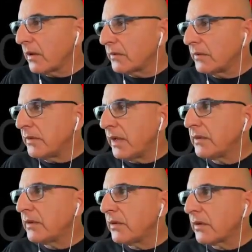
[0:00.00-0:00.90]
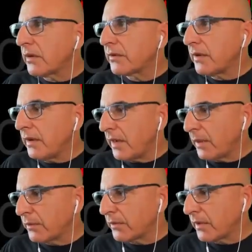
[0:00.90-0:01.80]
$90 in
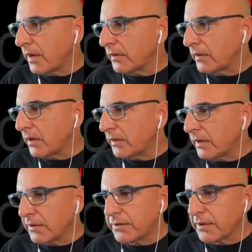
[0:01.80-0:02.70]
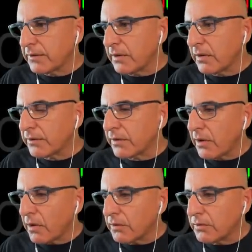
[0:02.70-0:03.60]
Amazon right now, another $60. So
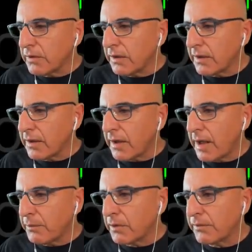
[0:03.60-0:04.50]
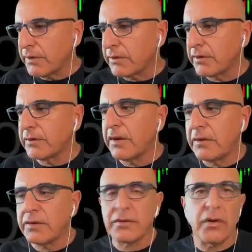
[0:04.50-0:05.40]
altogether, I'm gonna finish this day
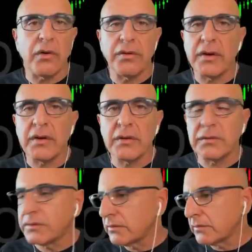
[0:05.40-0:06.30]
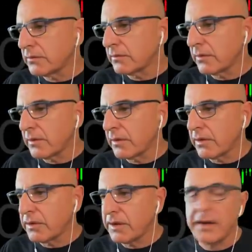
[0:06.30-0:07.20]
just over
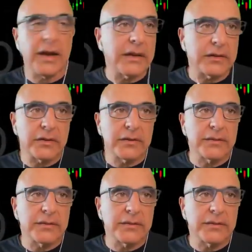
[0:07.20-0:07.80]
$3,000.